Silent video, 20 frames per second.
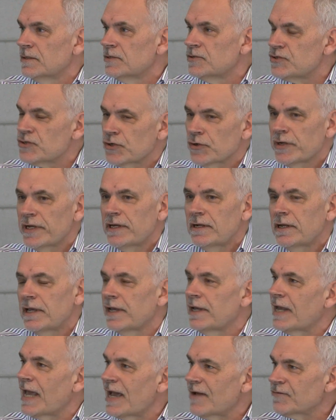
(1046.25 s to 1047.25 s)
during
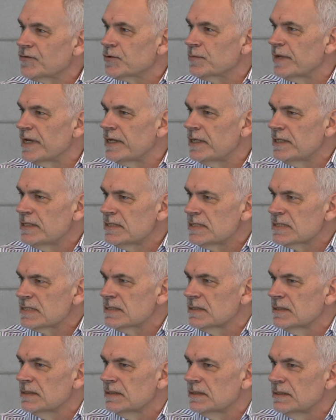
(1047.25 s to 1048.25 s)
and after meetings.
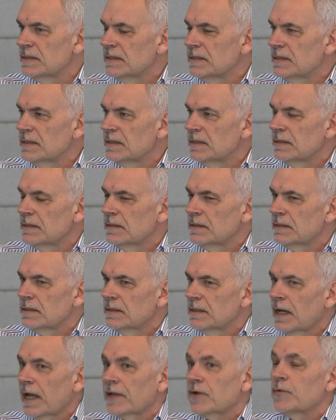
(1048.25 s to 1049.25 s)

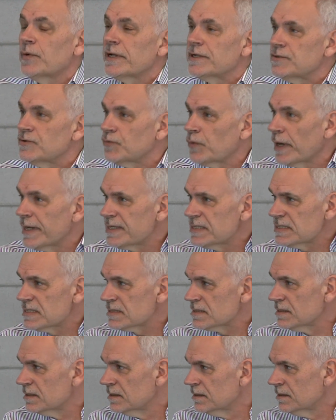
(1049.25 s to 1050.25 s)
I quit twice.